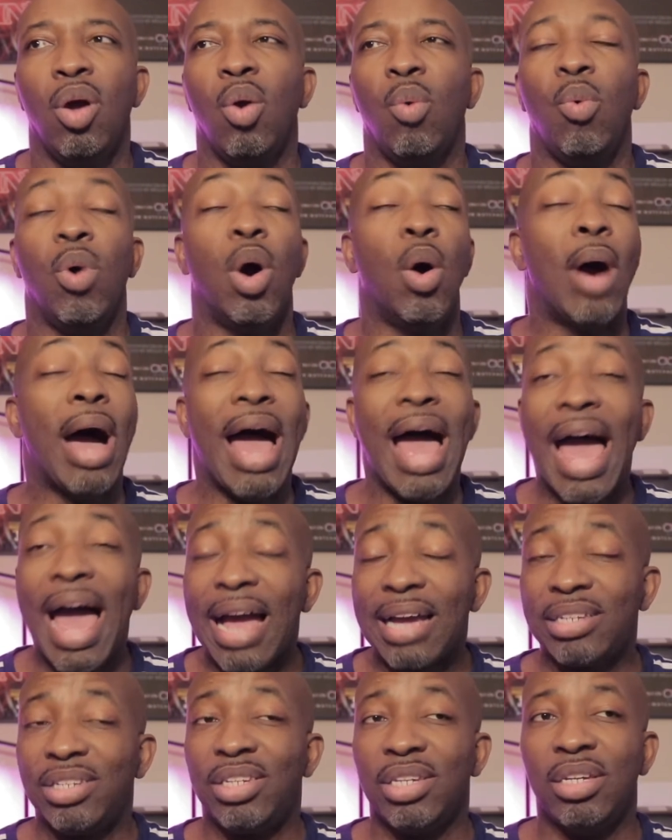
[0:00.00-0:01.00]
well
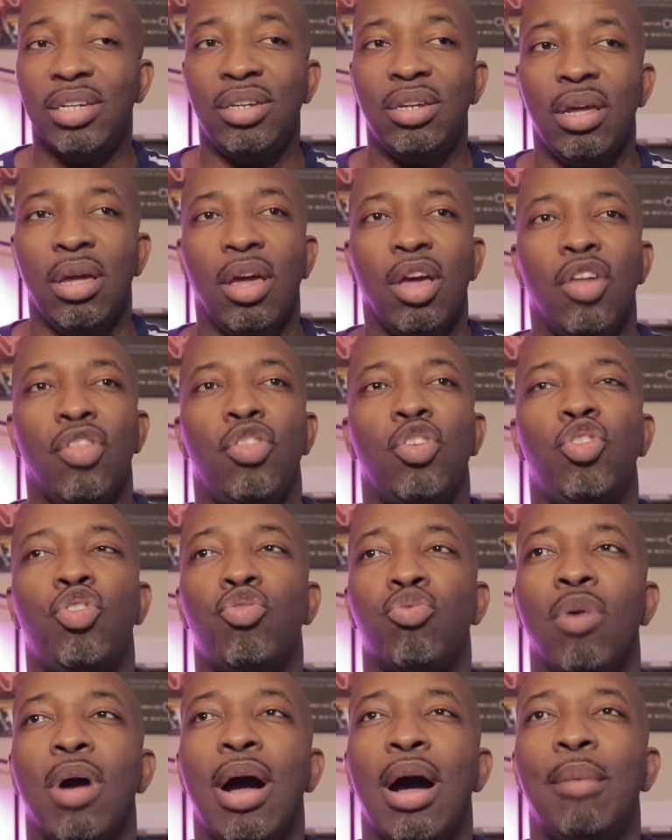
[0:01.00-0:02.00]
acted, the
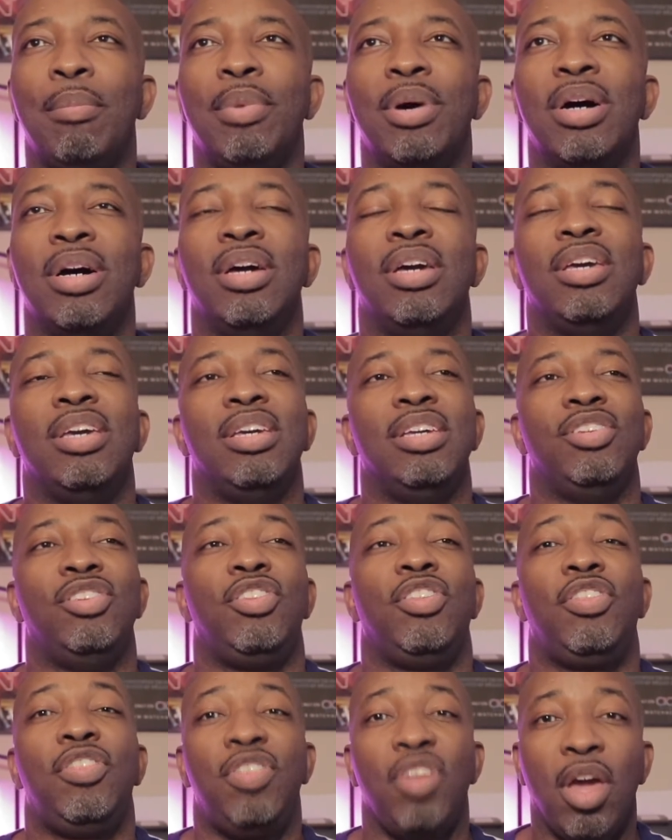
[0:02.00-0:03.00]
drama
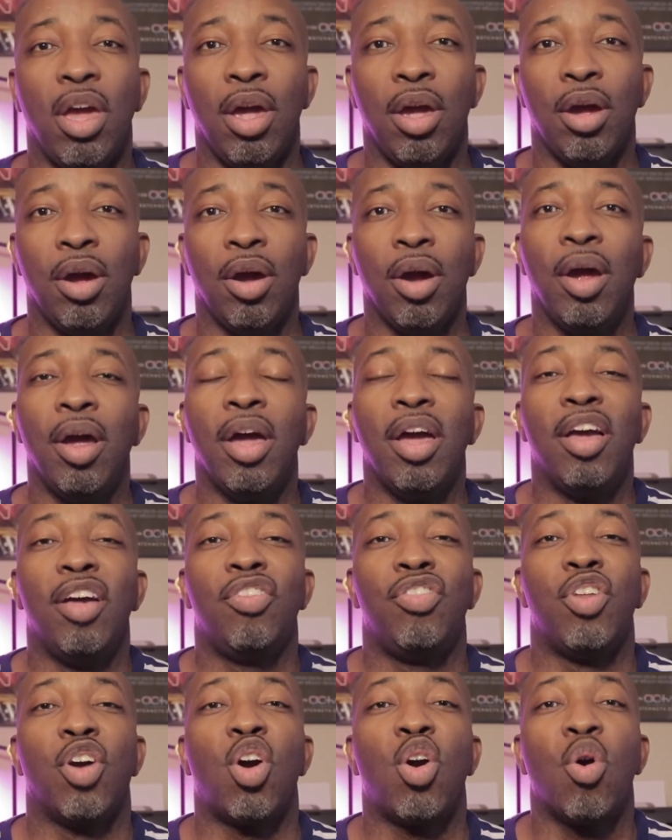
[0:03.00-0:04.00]
is there,
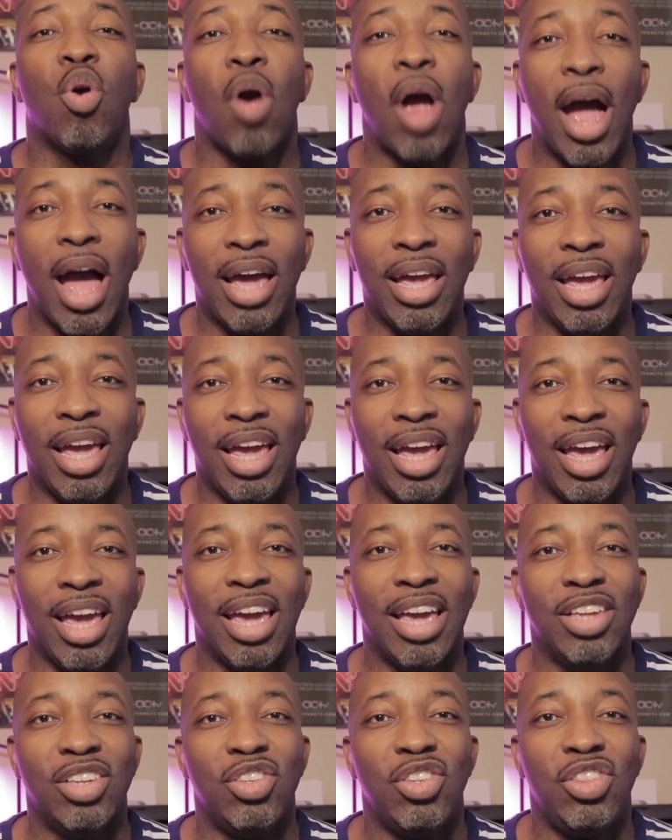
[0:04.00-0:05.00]
the crying
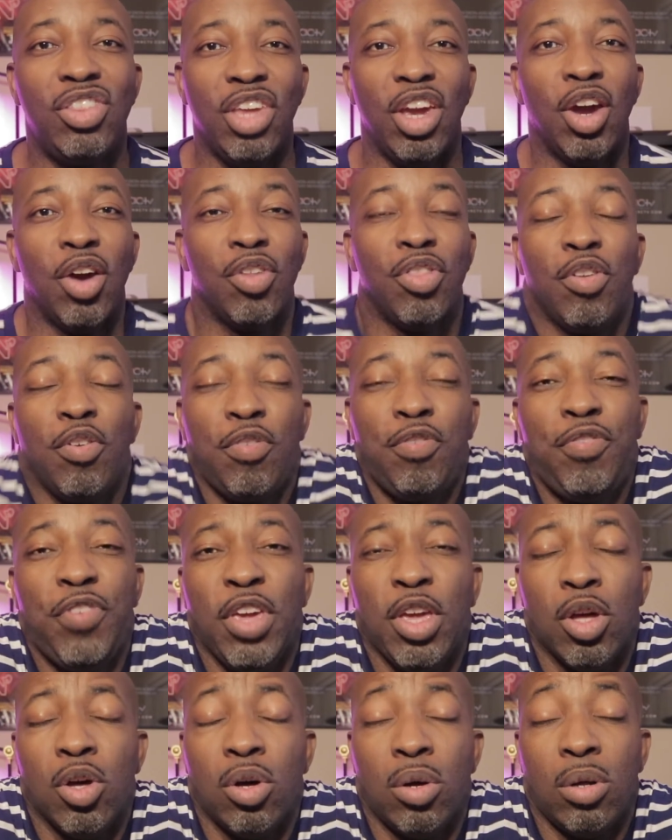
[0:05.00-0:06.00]
is there, the
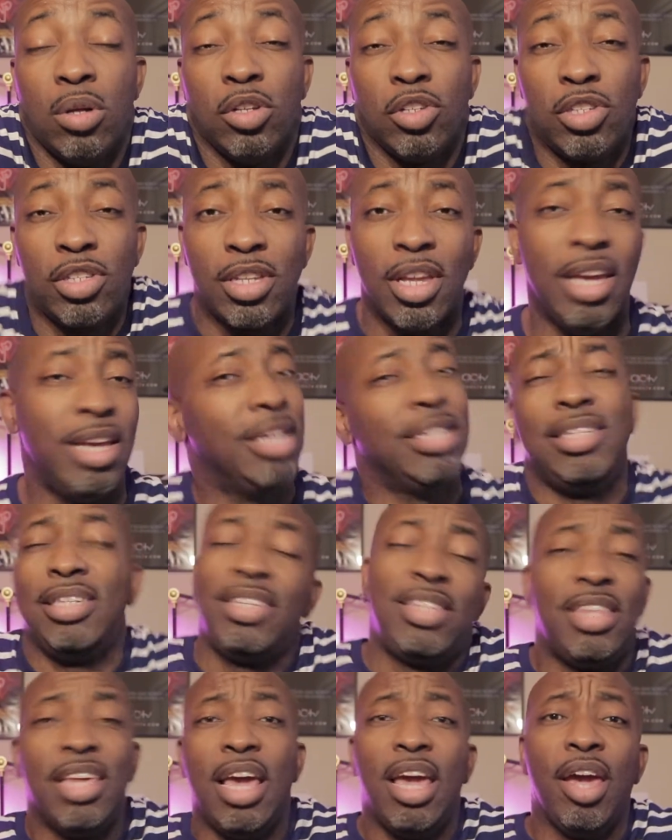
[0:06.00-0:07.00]
feels
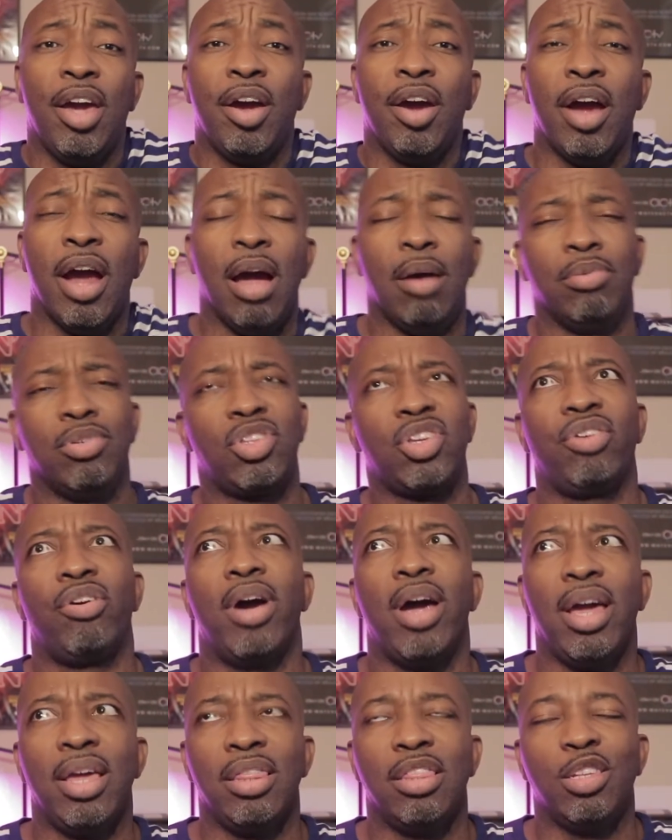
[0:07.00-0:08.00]
is there. I was
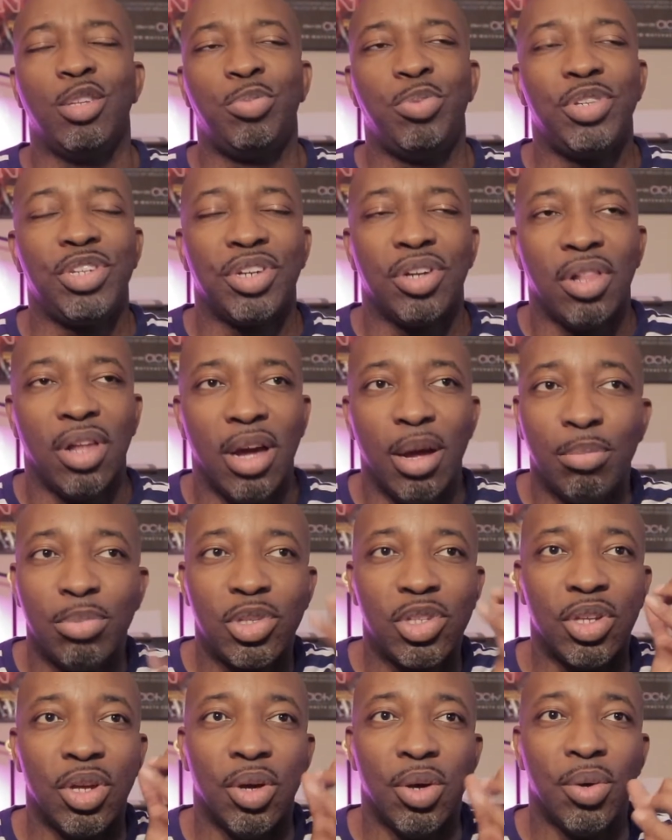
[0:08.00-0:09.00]
crying this particular
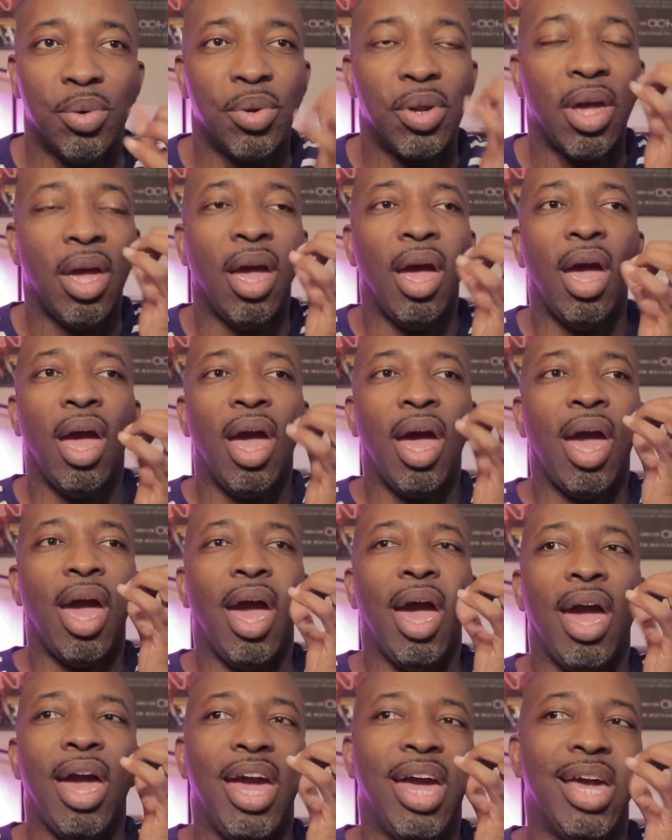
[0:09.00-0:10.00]
episode,
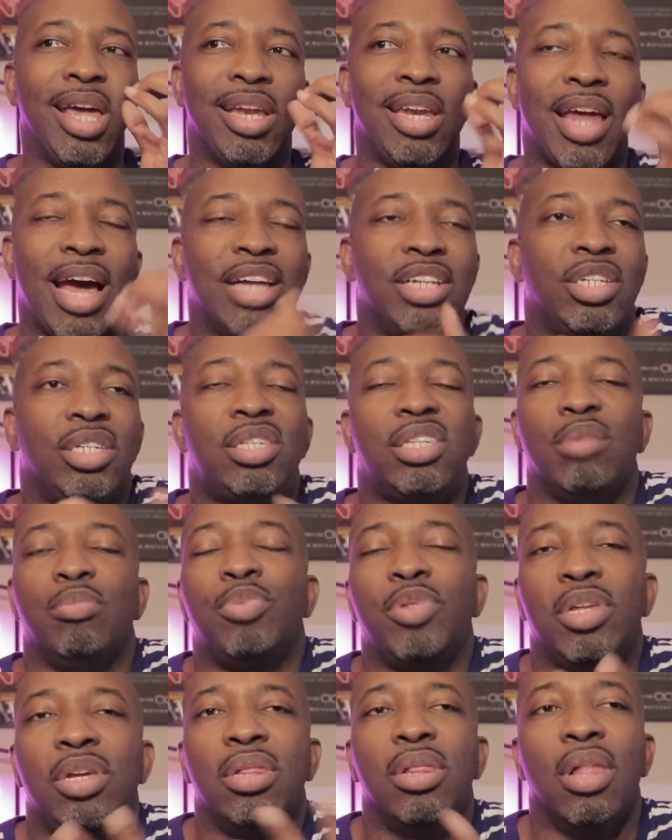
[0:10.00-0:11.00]
and I just
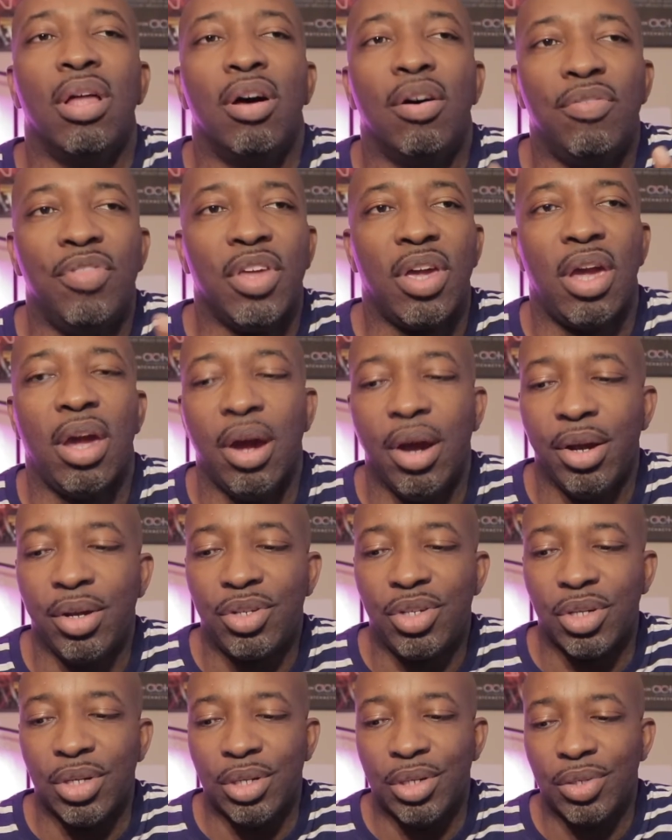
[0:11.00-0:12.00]
simply love the
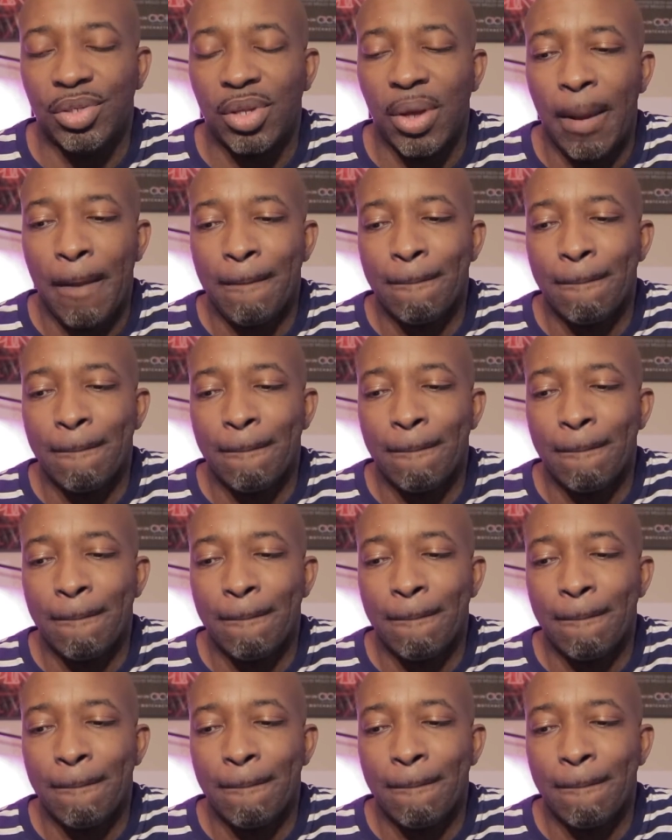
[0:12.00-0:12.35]
characters.